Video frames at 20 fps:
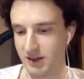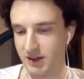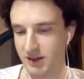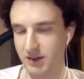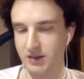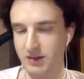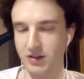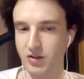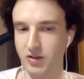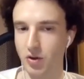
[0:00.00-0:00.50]

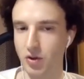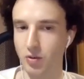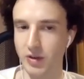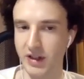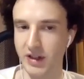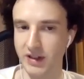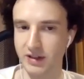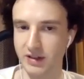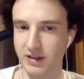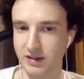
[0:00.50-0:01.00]
then there's no
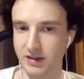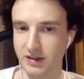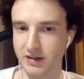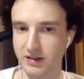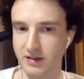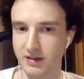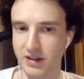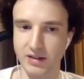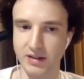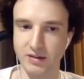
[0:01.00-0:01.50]
way
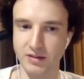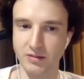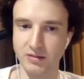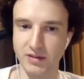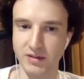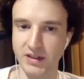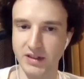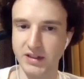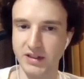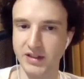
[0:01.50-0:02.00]
that
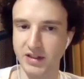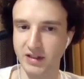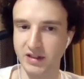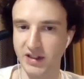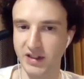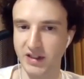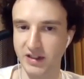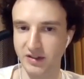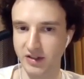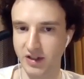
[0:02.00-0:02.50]
it is a
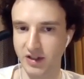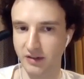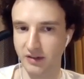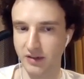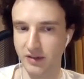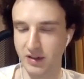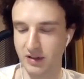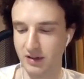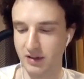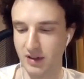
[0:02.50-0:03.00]
consensus
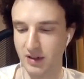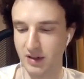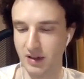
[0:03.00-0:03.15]
halving.